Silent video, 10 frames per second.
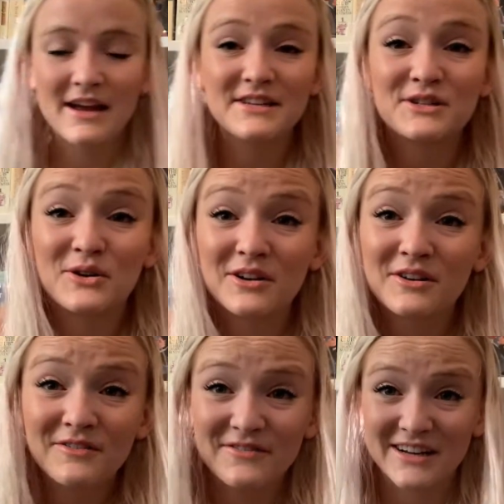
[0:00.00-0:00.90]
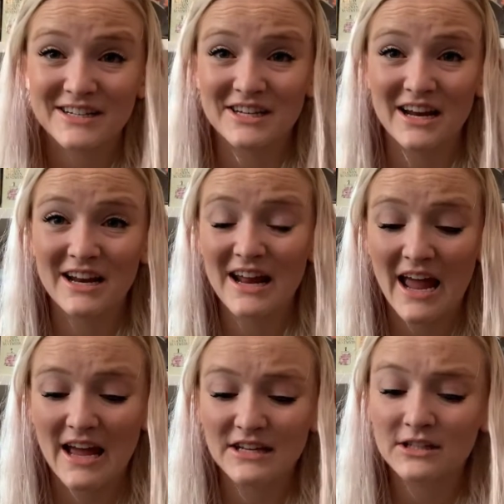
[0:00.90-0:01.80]
historical fiction
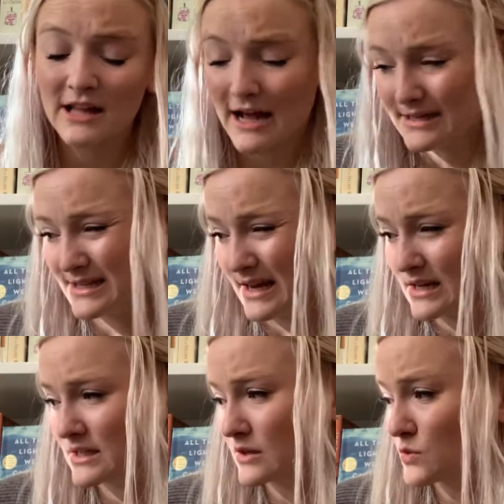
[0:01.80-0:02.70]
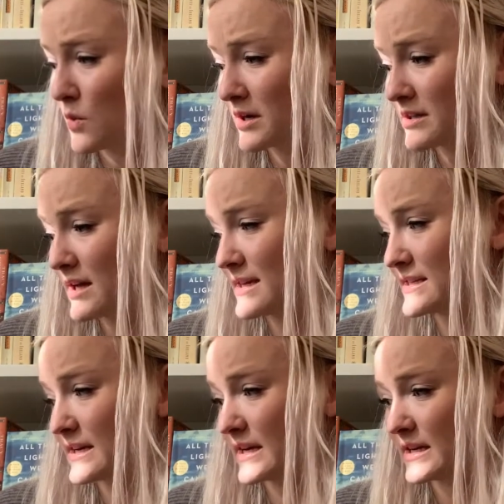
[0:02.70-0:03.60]
and classics. There's one
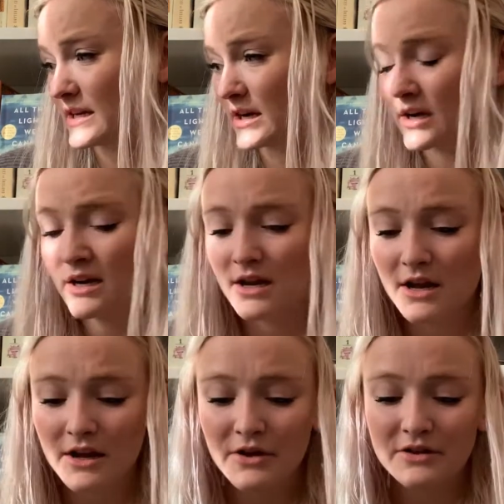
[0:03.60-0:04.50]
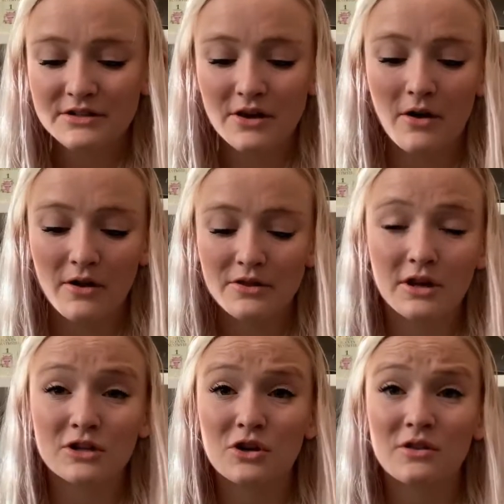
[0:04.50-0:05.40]
classic in here. So
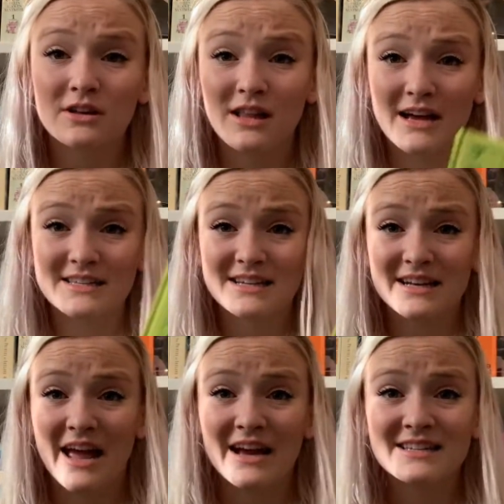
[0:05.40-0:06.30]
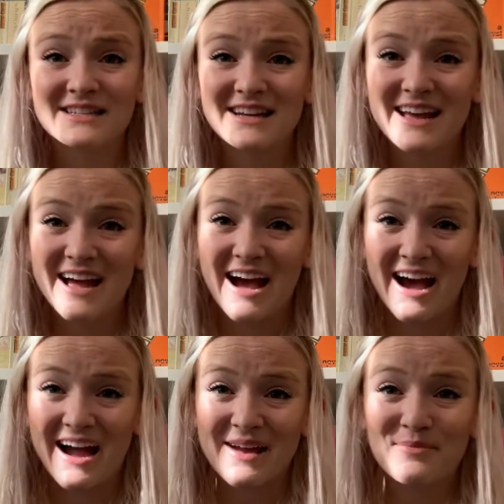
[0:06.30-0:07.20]
I'll show the classic next.
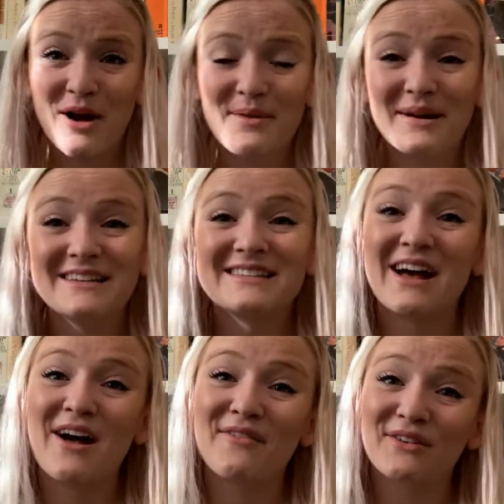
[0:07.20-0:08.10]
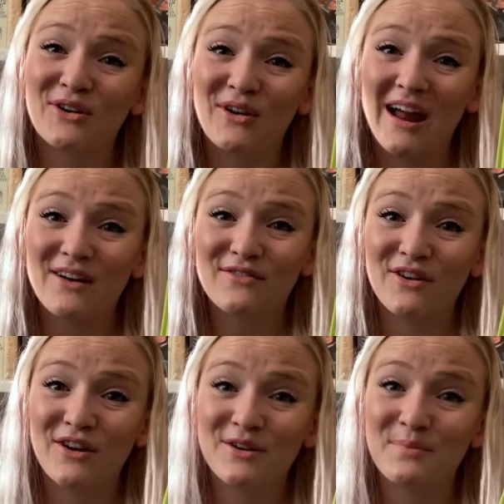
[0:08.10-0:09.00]
I bought myself
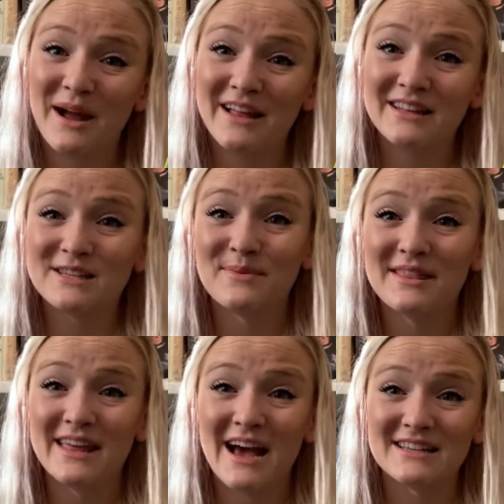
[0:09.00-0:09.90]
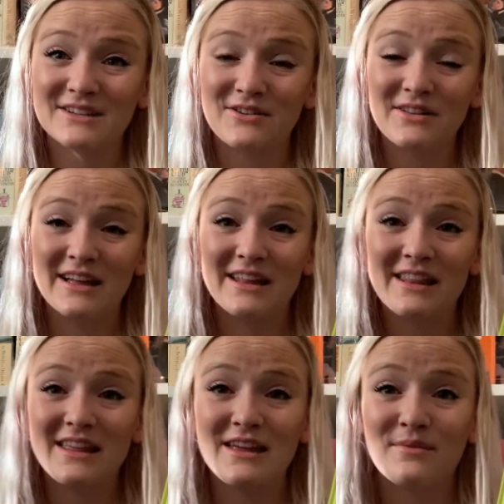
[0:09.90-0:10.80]
Cranford by Elizabeth Gaskell
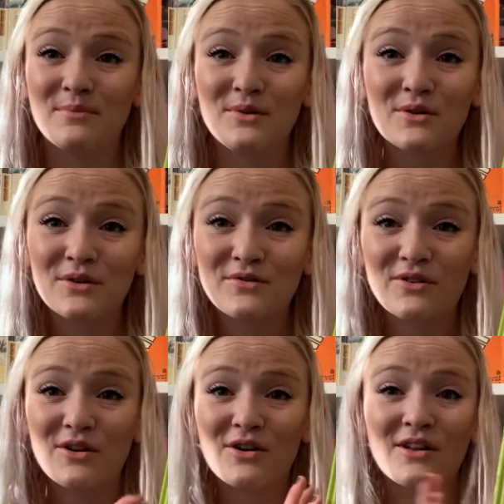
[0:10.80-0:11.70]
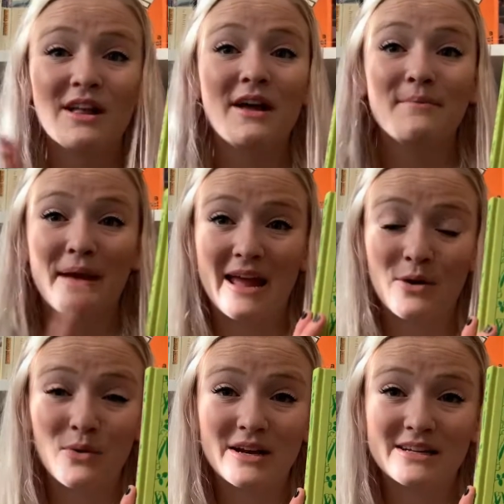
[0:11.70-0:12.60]
in the beautiful
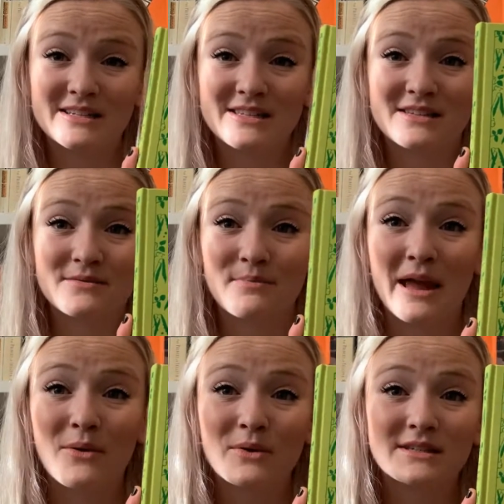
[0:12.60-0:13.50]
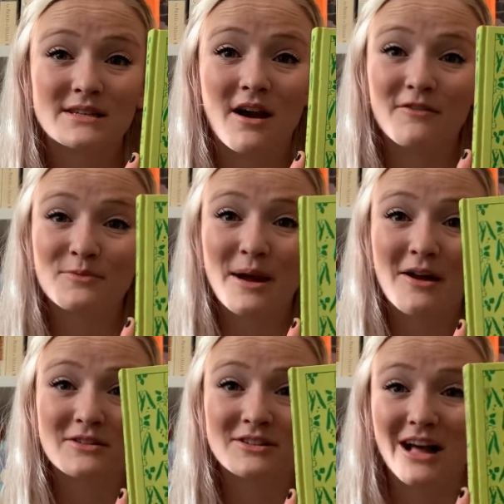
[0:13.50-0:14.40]
Penguin
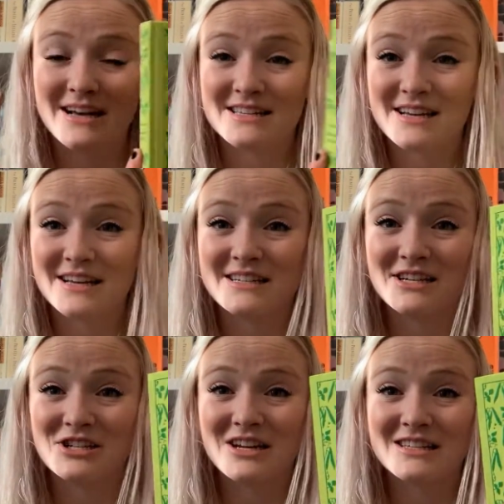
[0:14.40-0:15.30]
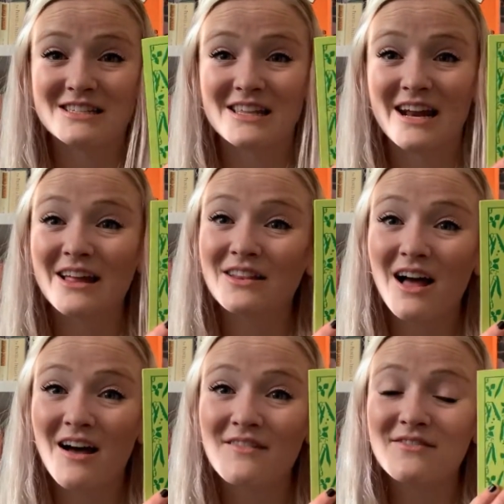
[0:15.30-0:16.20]
Softbound classic editions that I
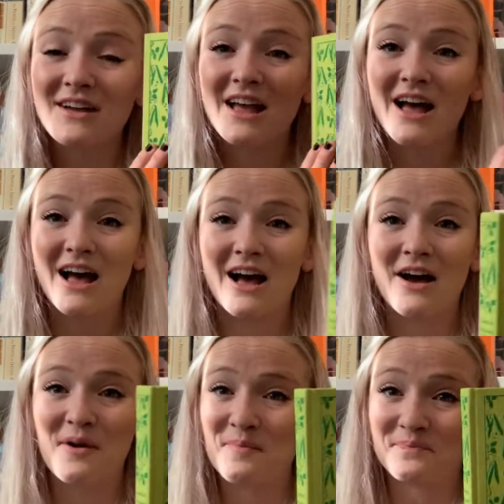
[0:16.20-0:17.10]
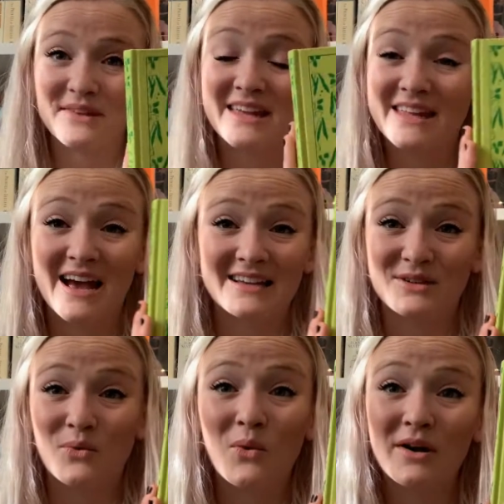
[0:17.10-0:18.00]
love. Yes,
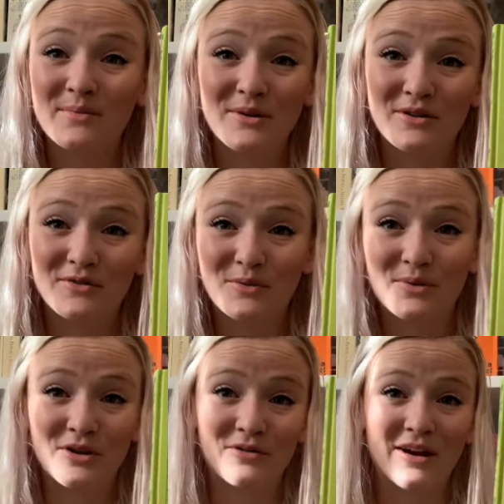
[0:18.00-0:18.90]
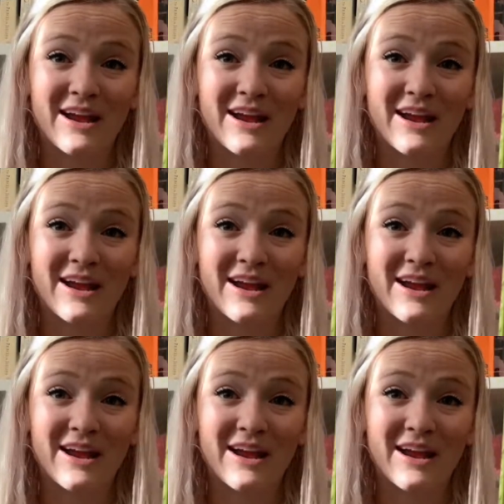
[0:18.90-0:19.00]
what a beautiful book,